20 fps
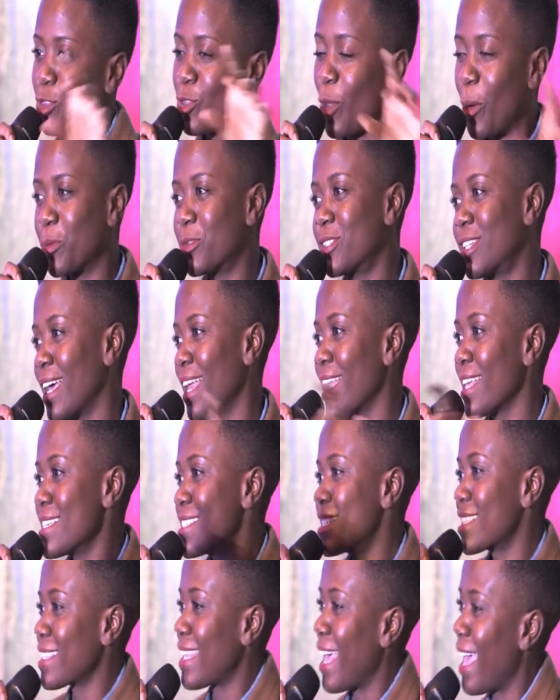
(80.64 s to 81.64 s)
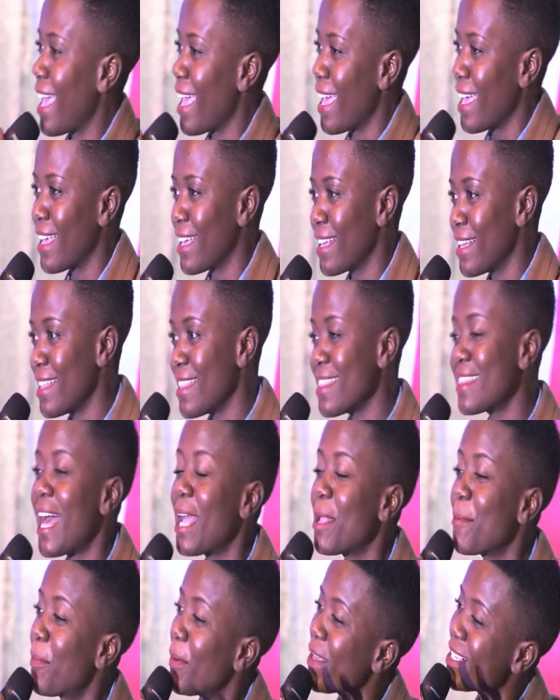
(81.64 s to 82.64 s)
Top is stay.
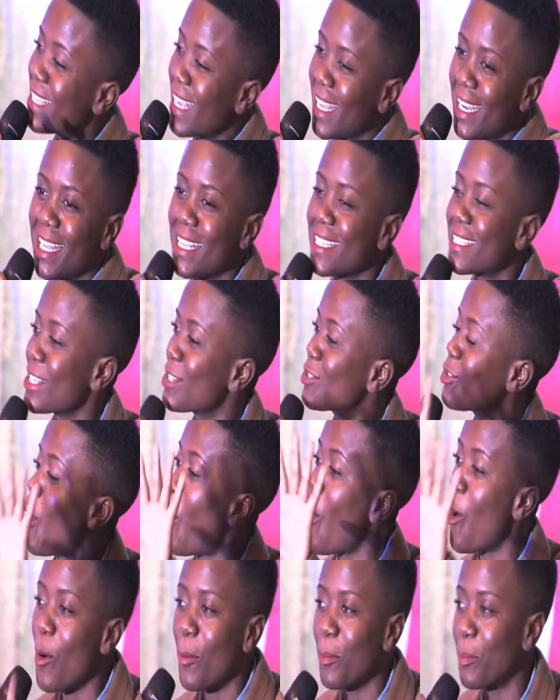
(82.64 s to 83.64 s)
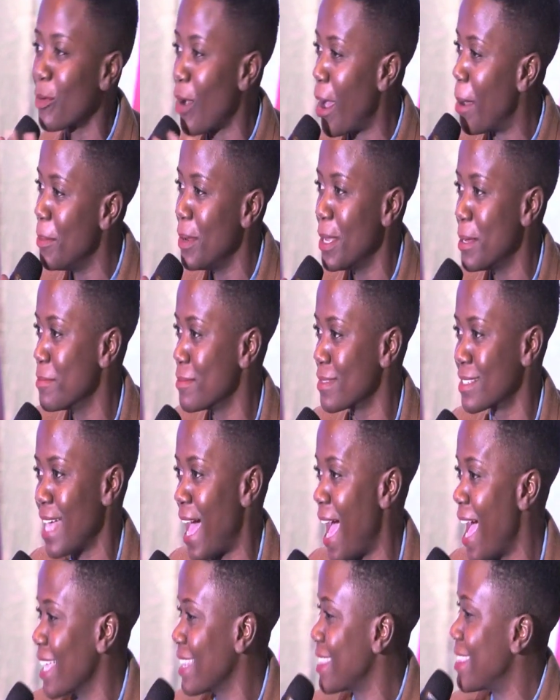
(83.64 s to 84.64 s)
That person has his own problems.
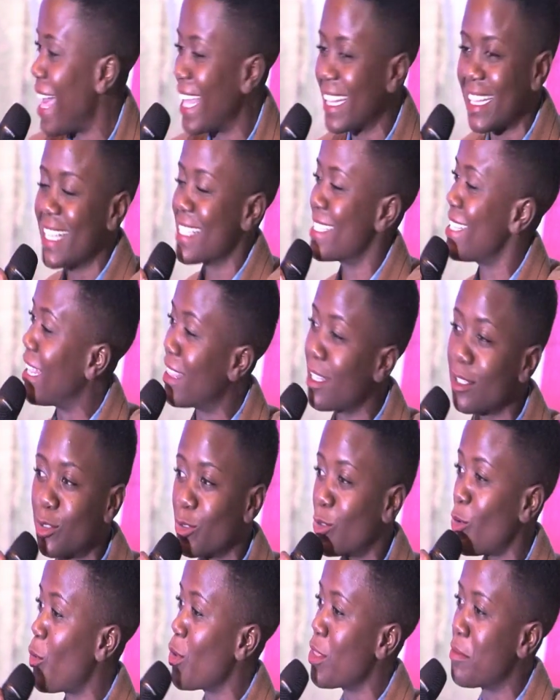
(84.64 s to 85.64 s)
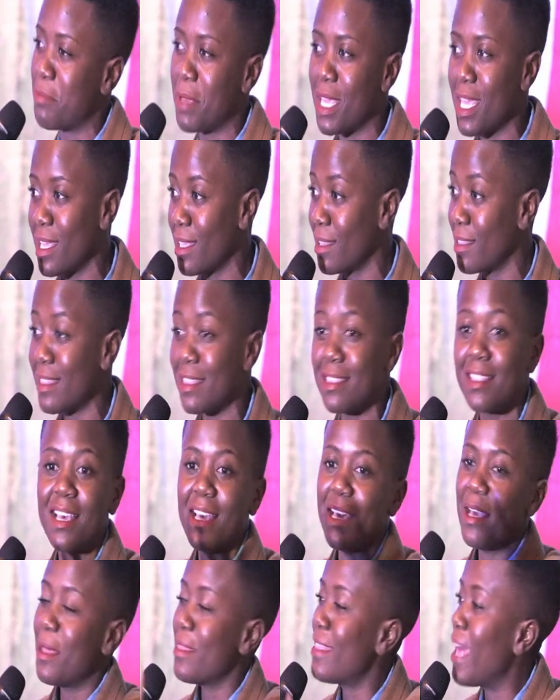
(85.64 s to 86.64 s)
That has nothing to do with me.
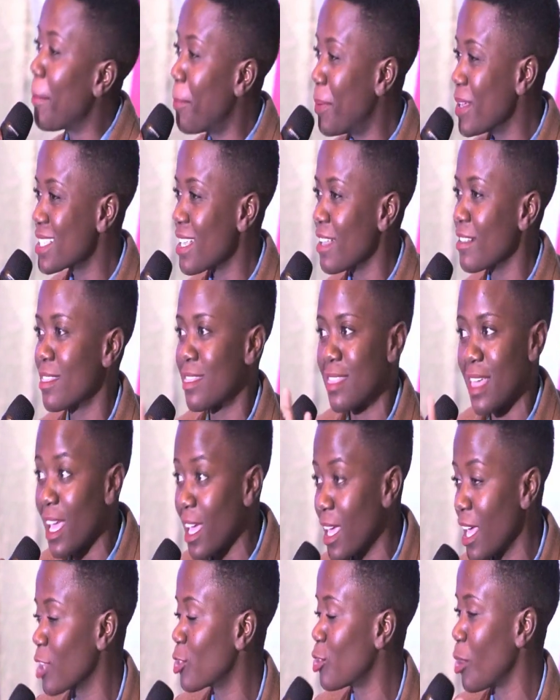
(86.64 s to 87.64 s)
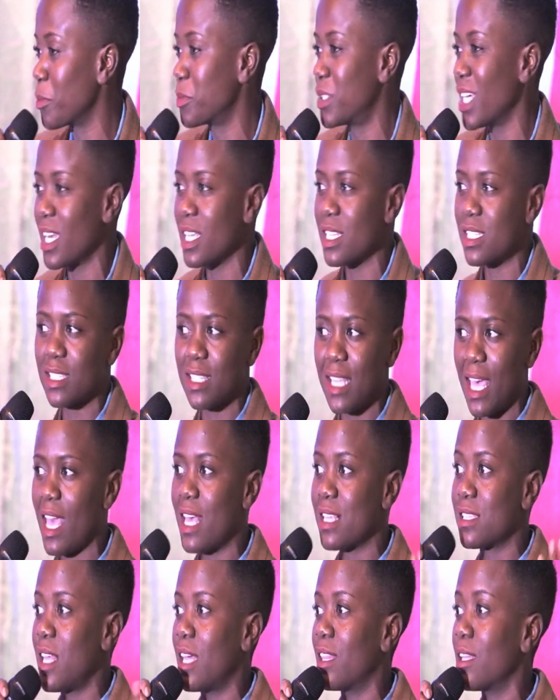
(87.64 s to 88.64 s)
That person thinking top is stay
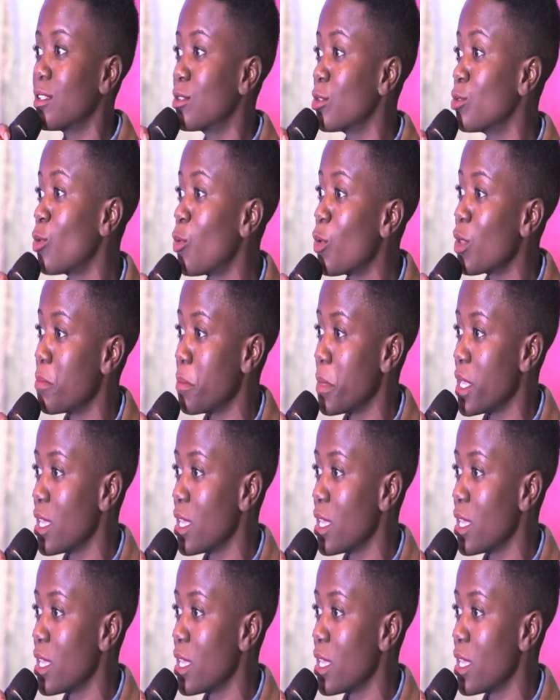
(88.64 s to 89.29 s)
has nothing to do with